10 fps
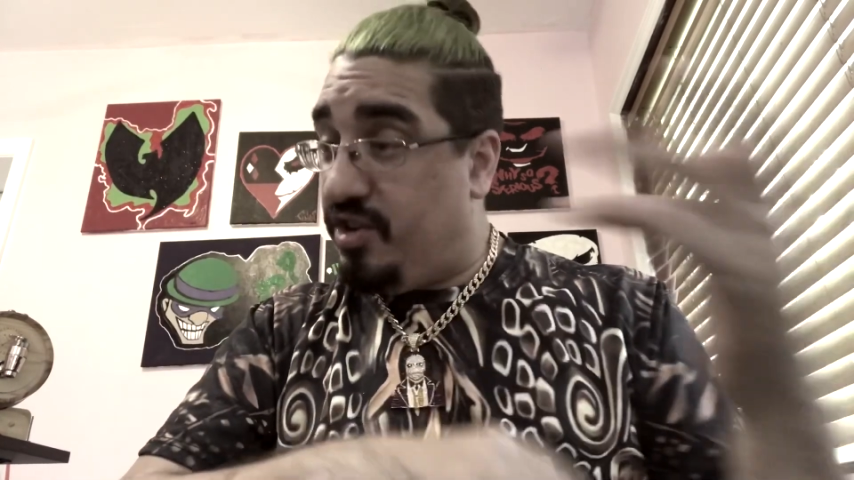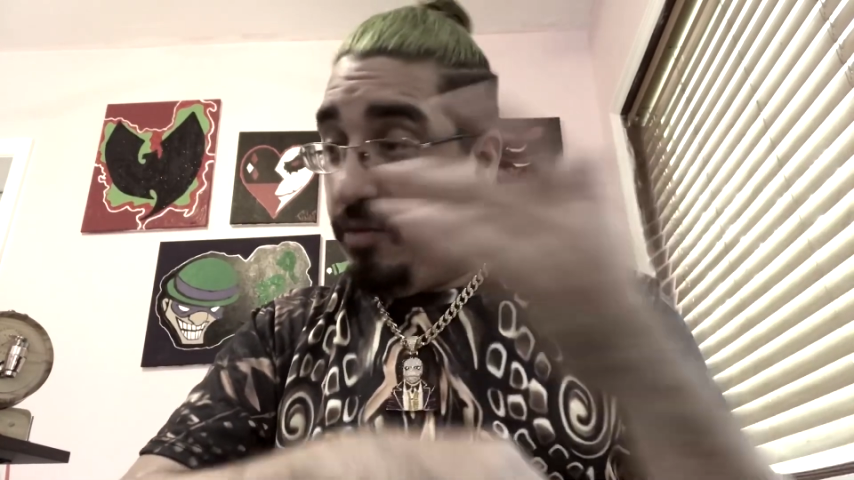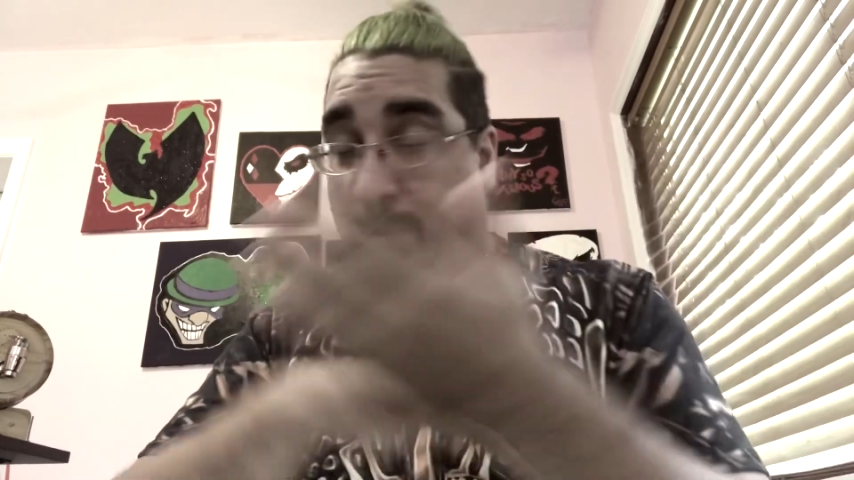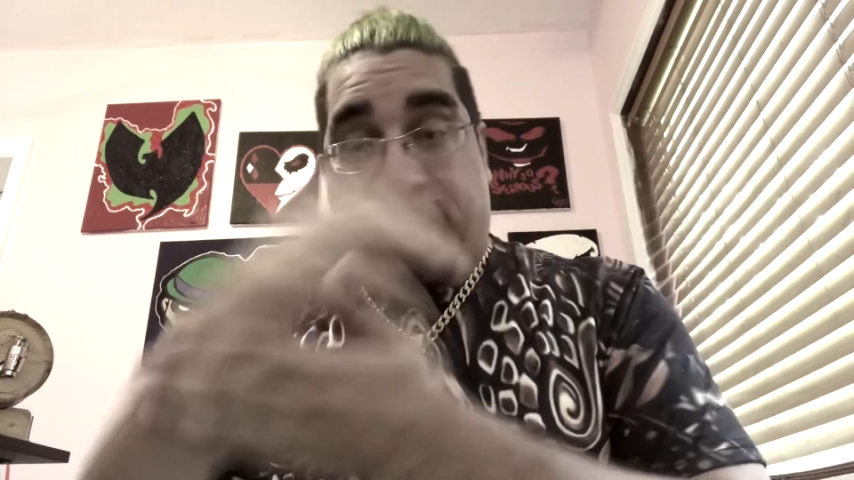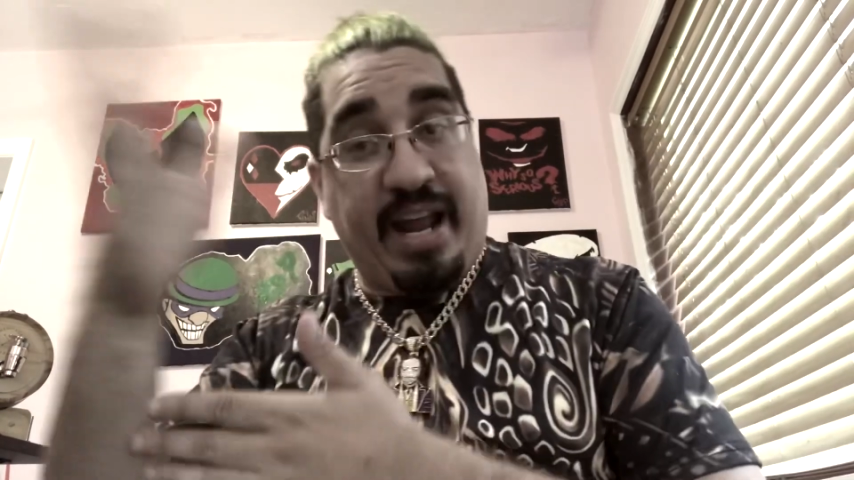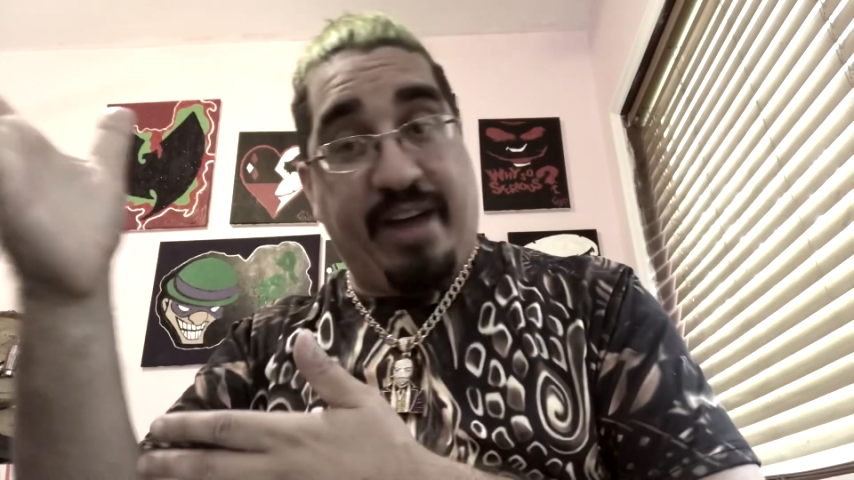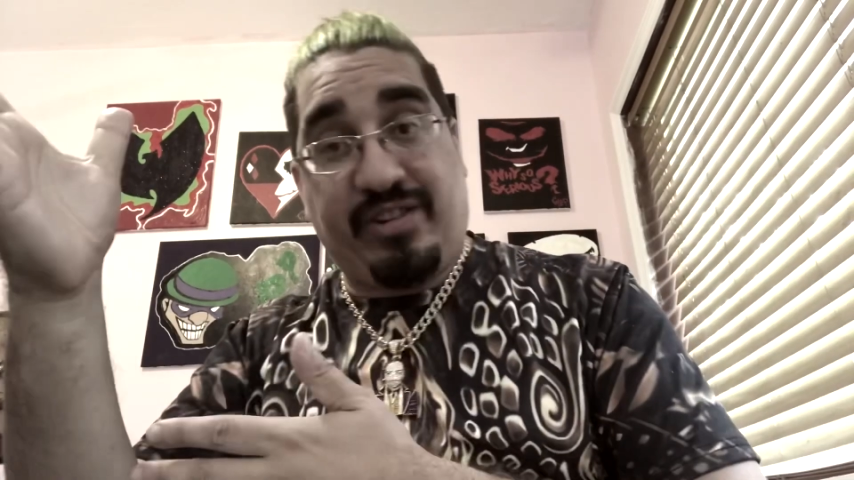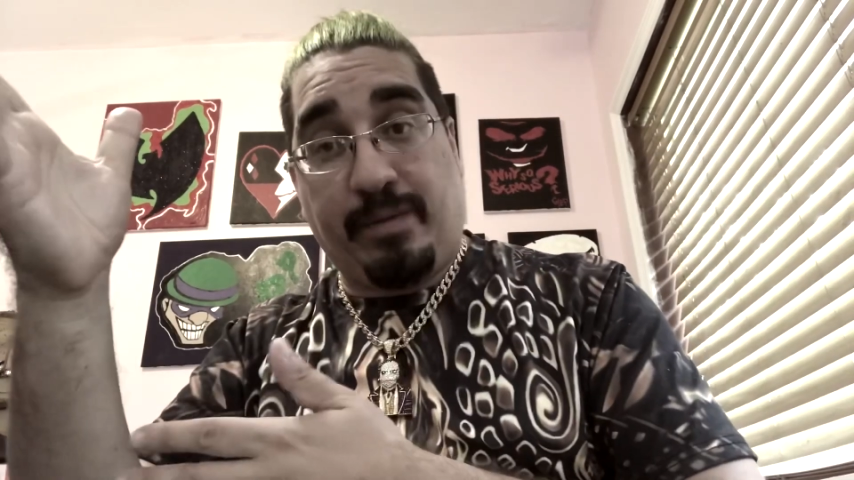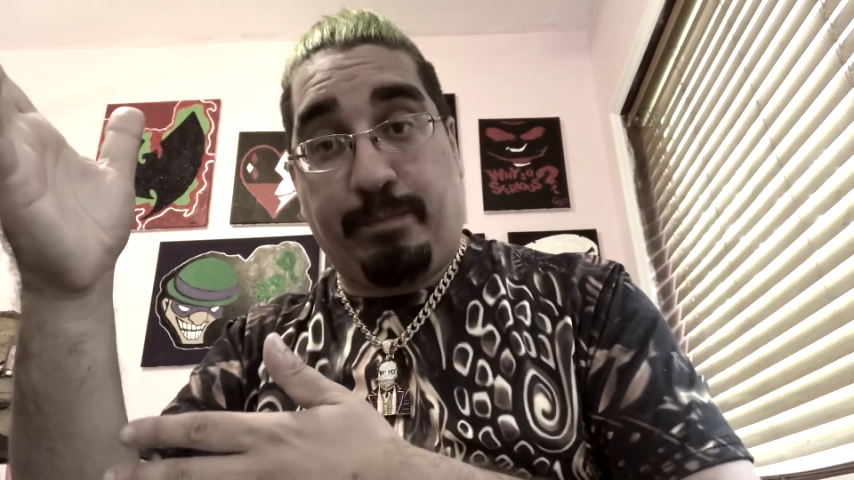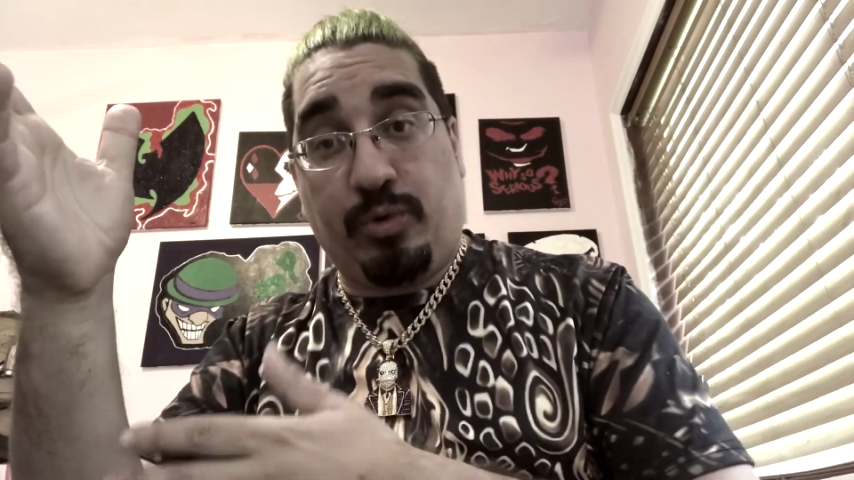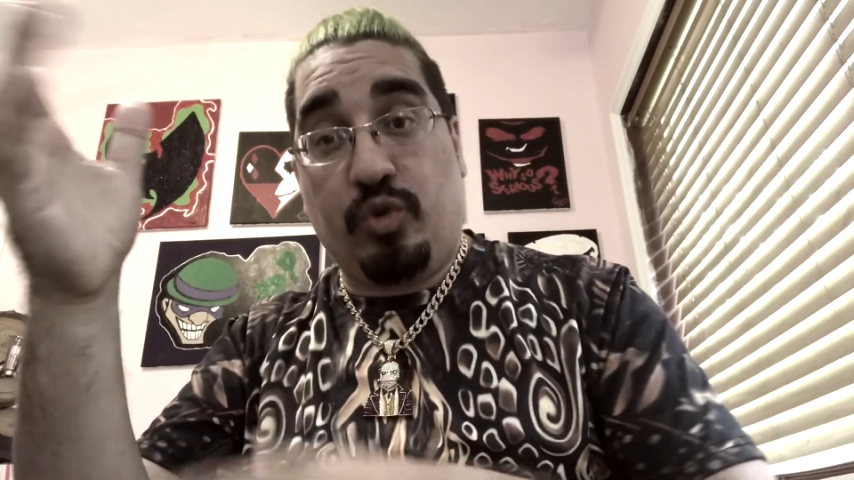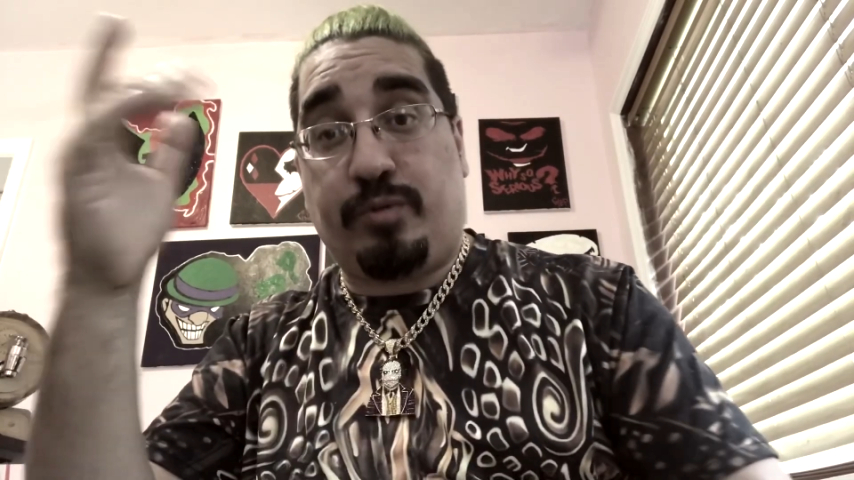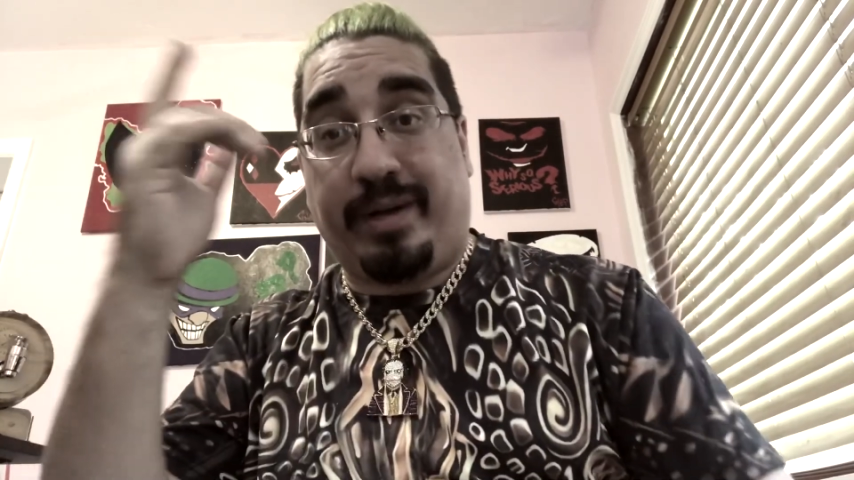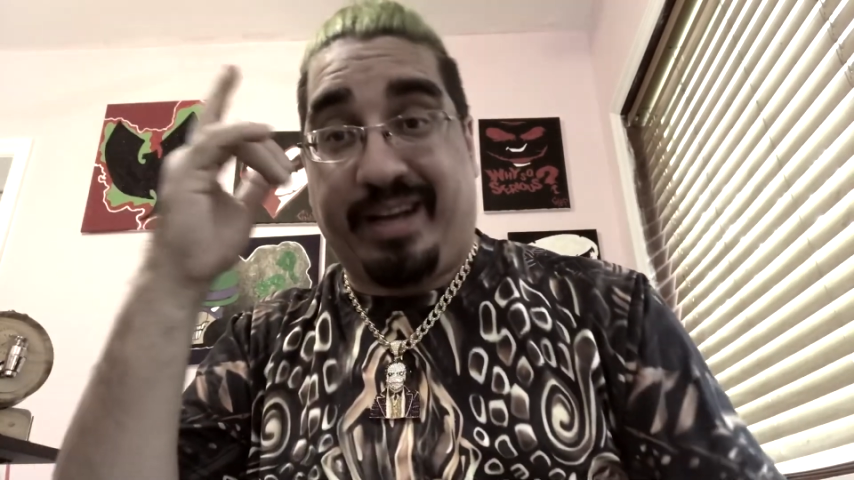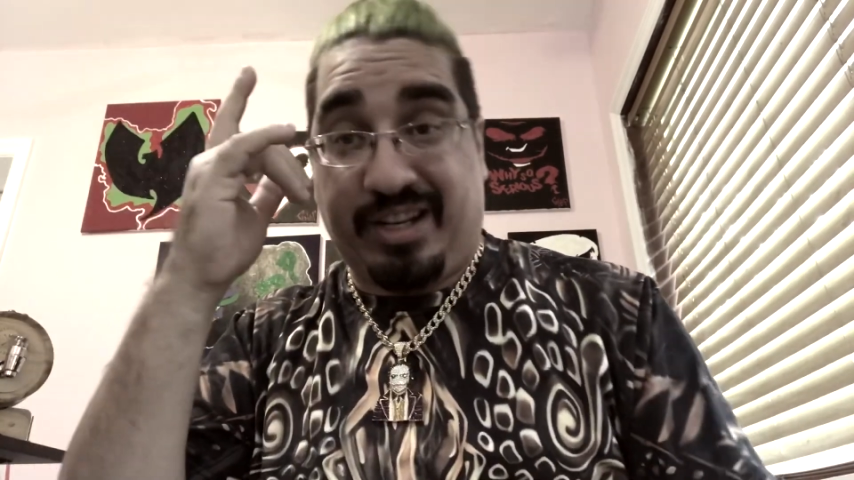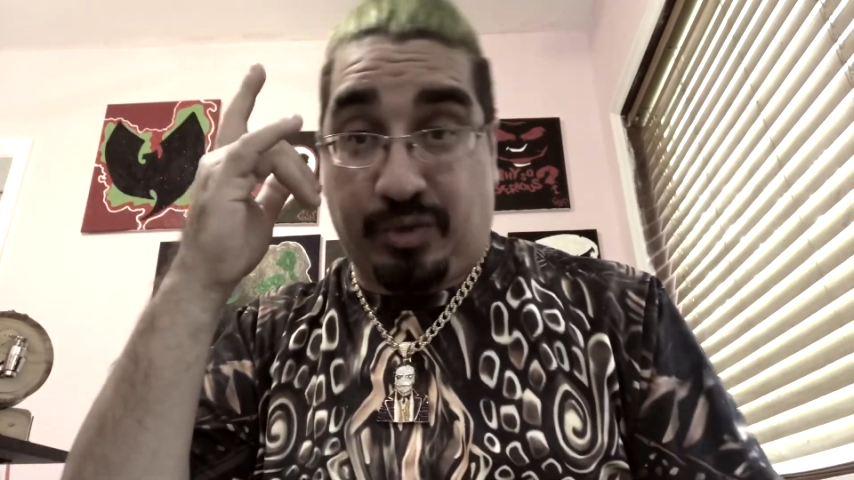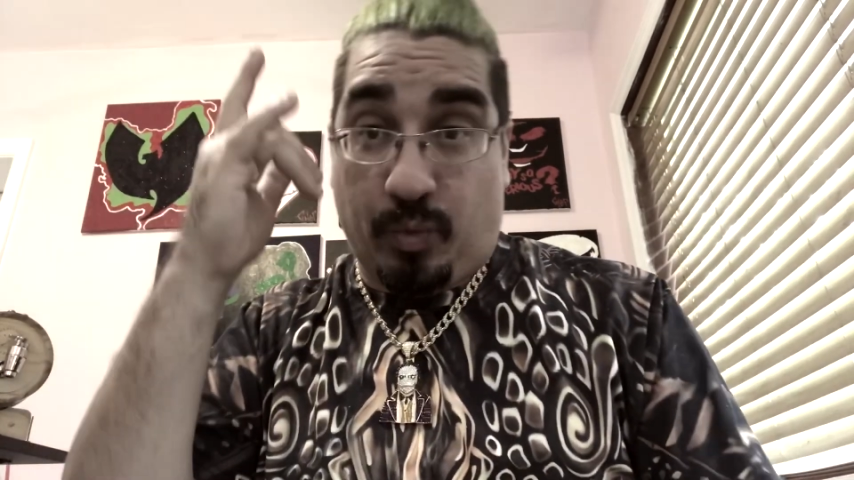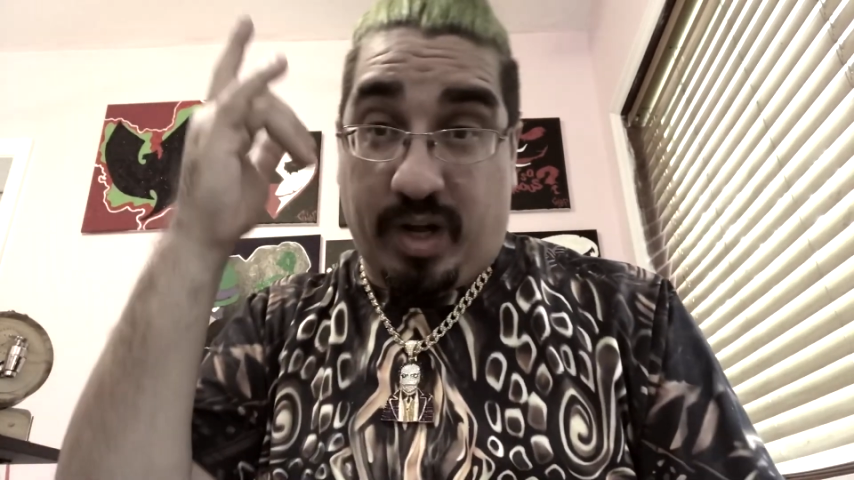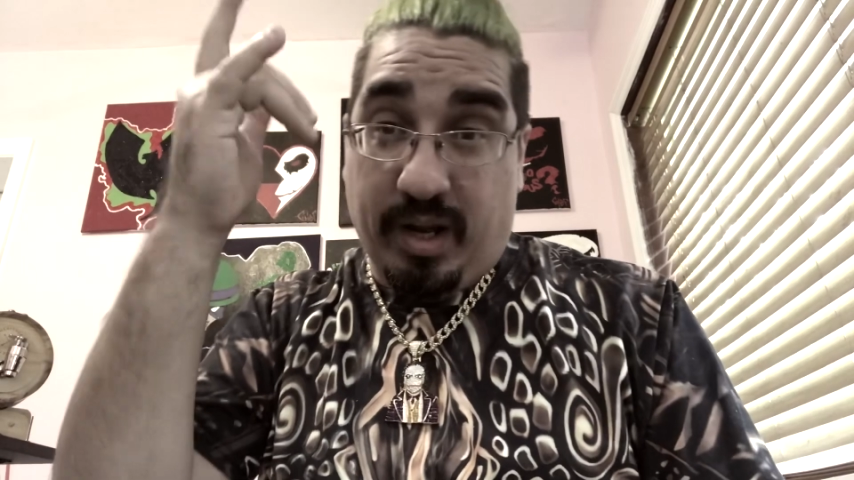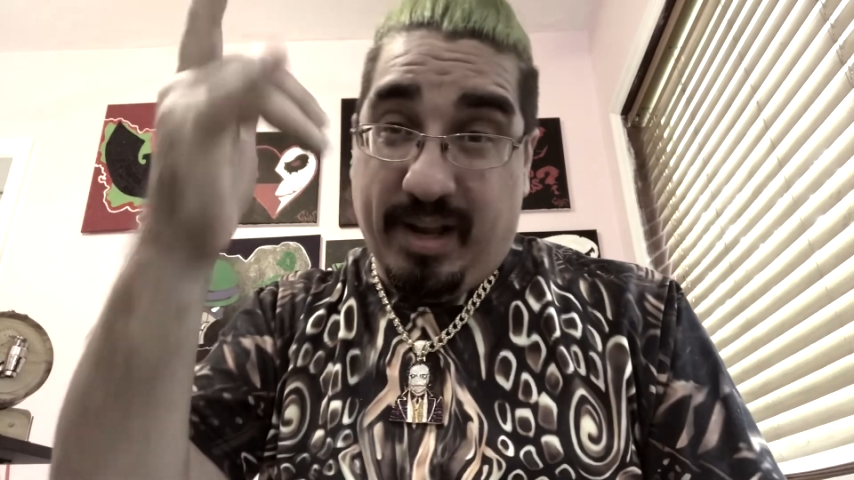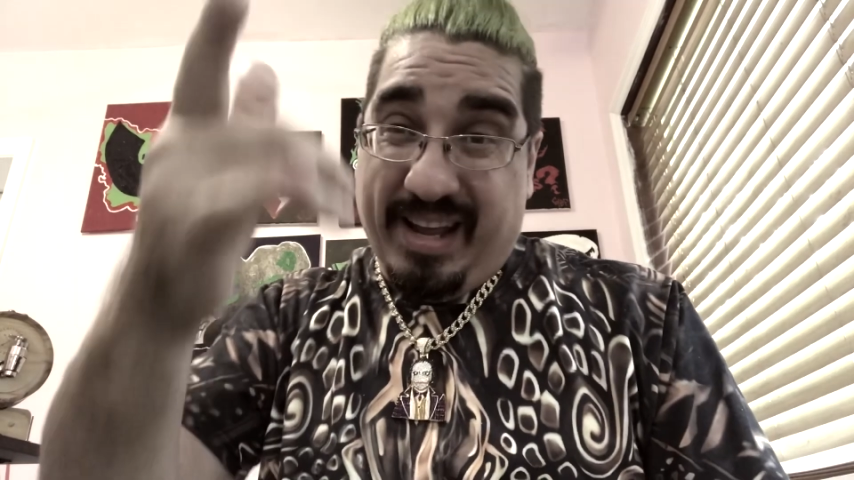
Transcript: you might have some boos, but guess what?